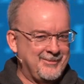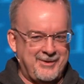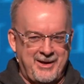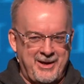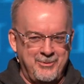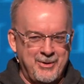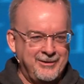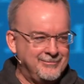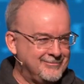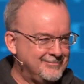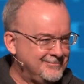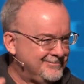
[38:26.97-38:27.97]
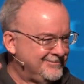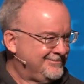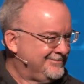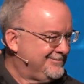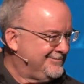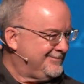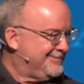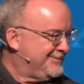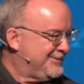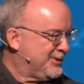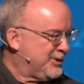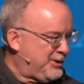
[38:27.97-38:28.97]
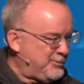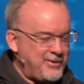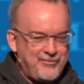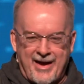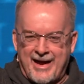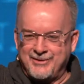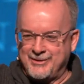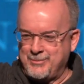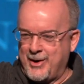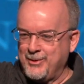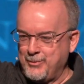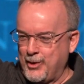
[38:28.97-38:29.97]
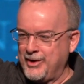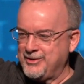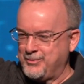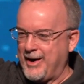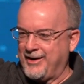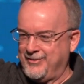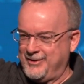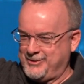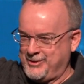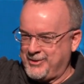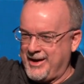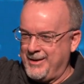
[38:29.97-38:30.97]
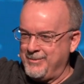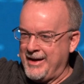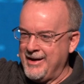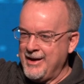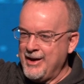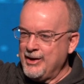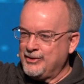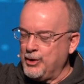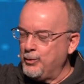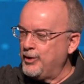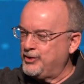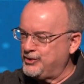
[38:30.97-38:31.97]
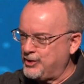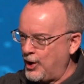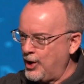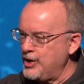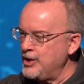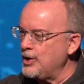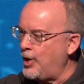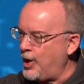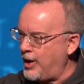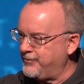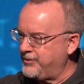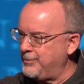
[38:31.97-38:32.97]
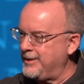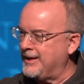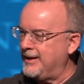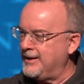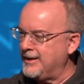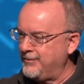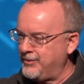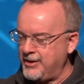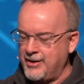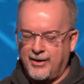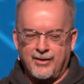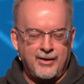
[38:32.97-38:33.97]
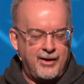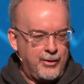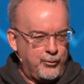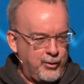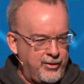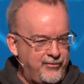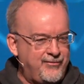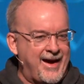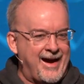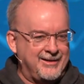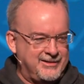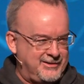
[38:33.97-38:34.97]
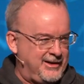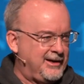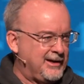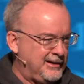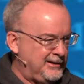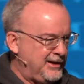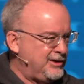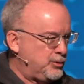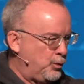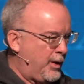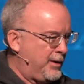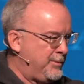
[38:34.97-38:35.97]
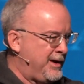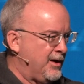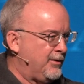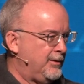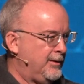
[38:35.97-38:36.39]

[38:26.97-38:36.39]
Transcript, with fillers: Anyone? Could we fast tomorrow morning's breakfast? Okay. So we're starting off the beginning of the year with fasting at least one meal.